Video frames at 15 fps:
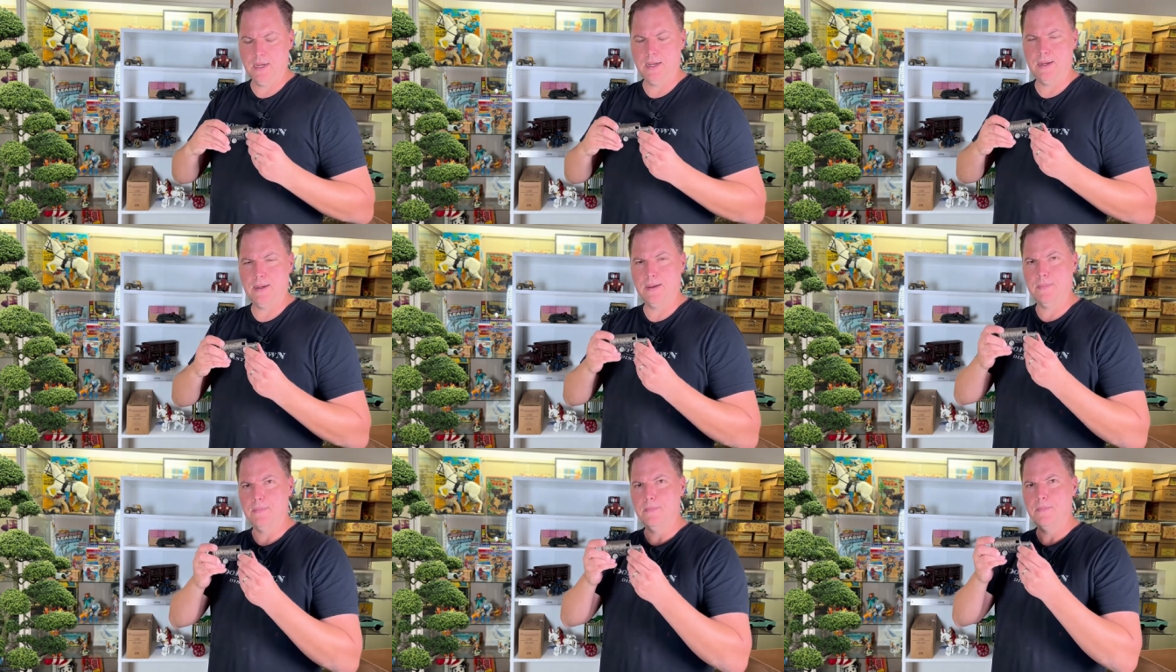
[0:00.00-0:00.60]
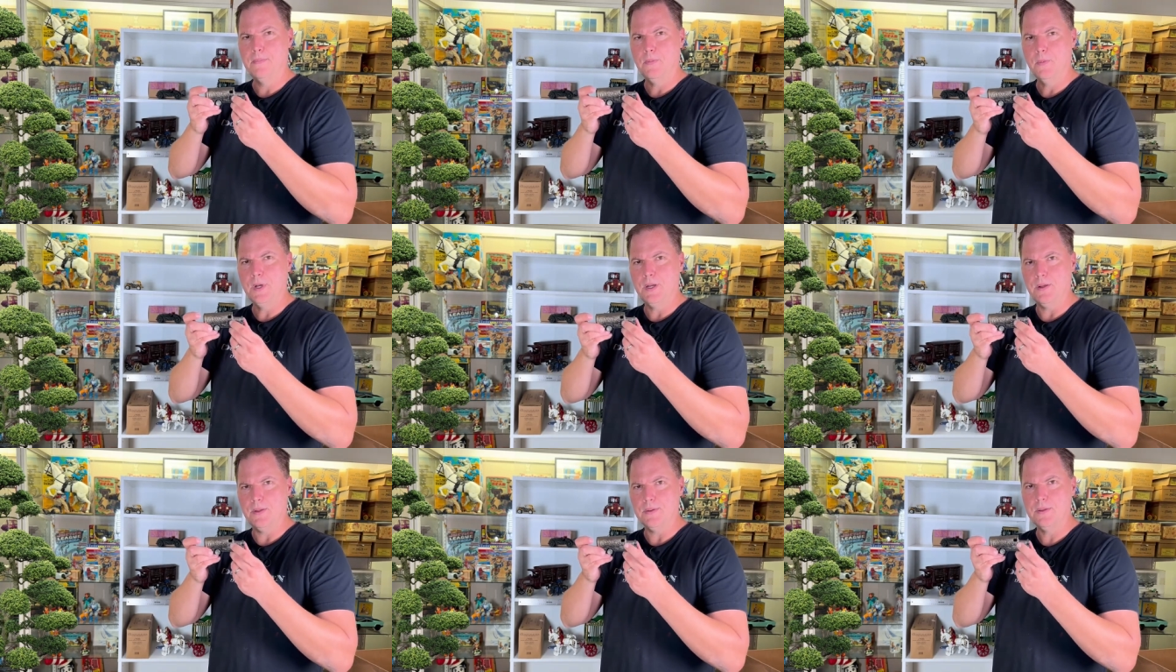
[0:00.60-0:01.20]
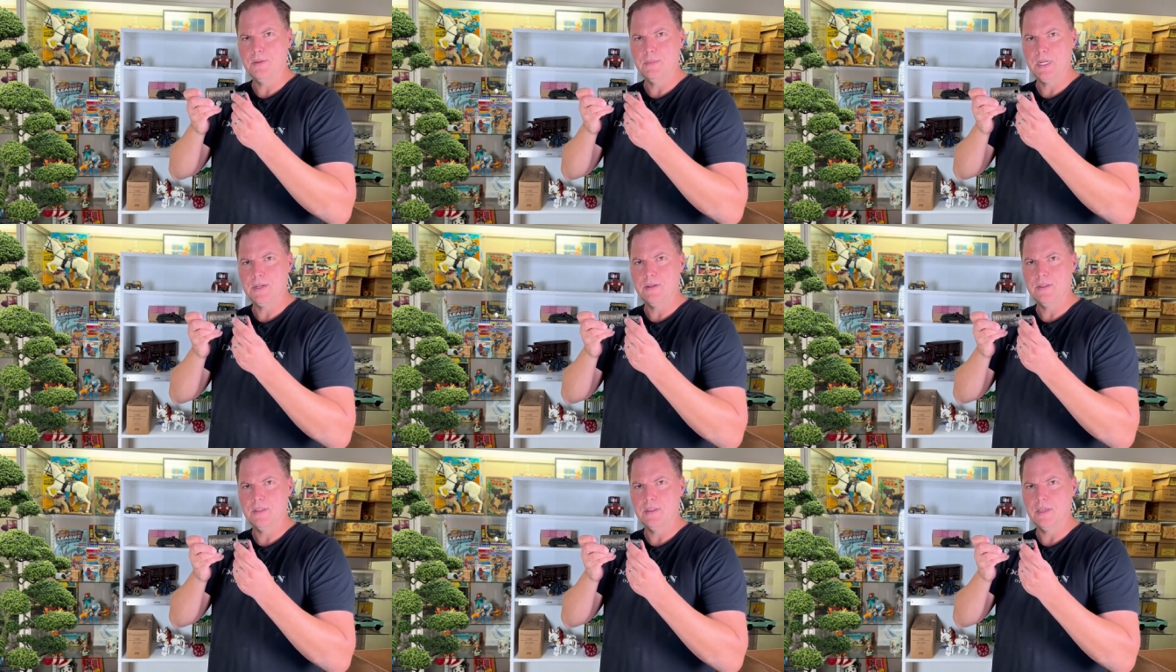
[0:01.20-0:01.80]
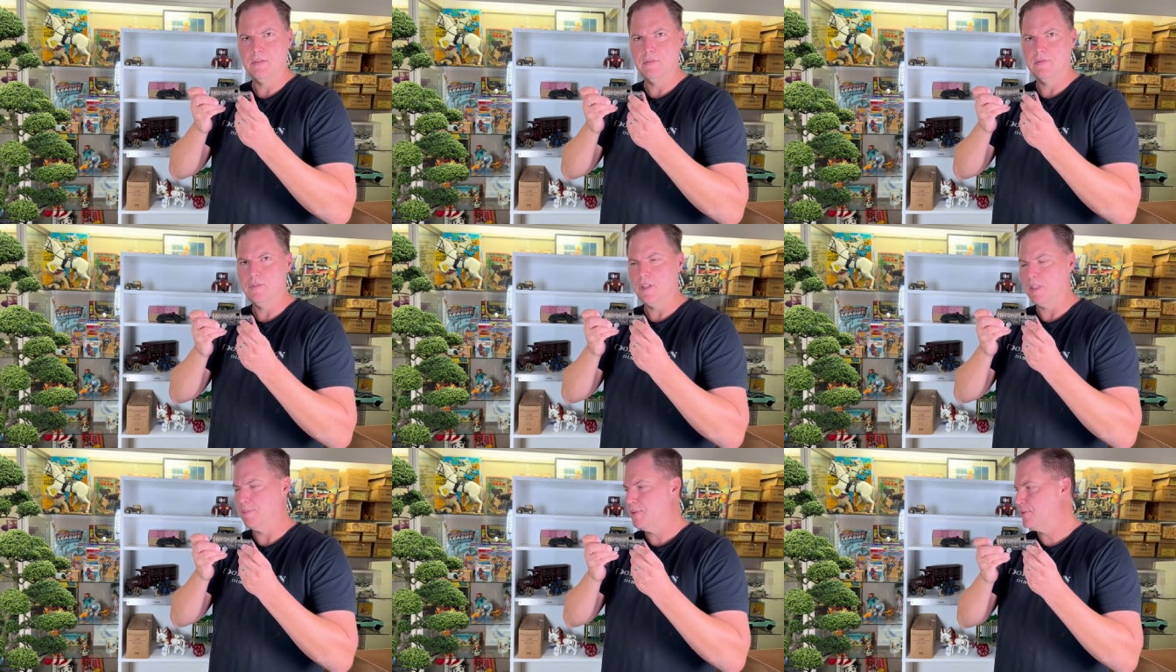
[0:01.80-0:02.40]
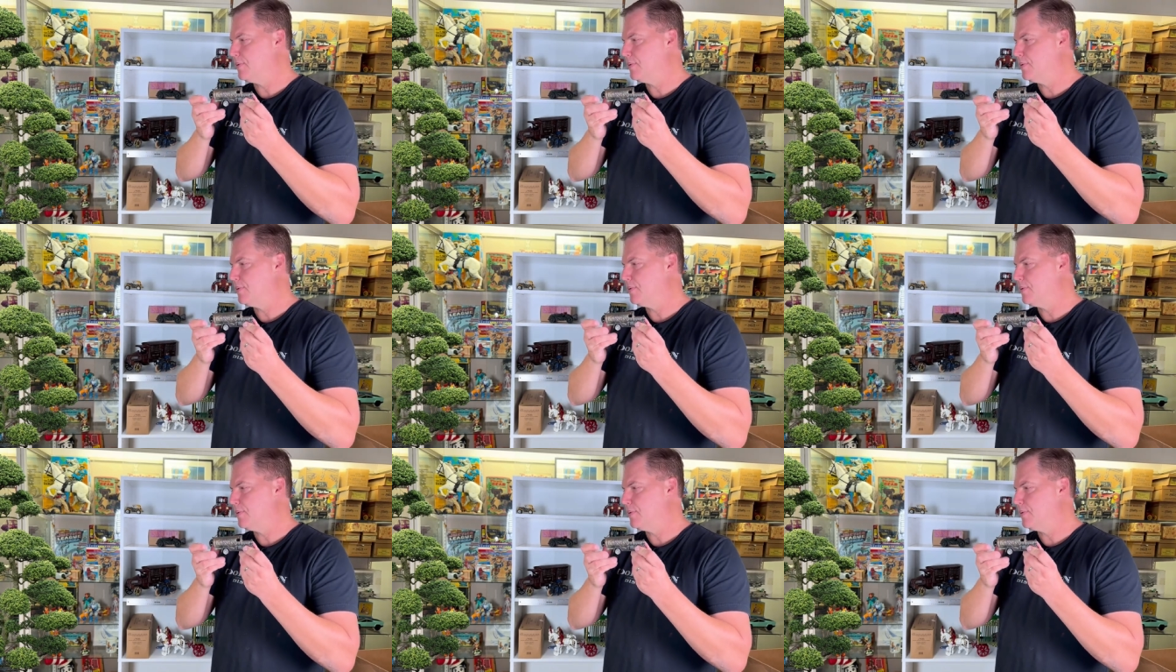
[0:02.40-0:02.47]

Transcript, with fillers: Um, we'd also mentioned that they have a Phillips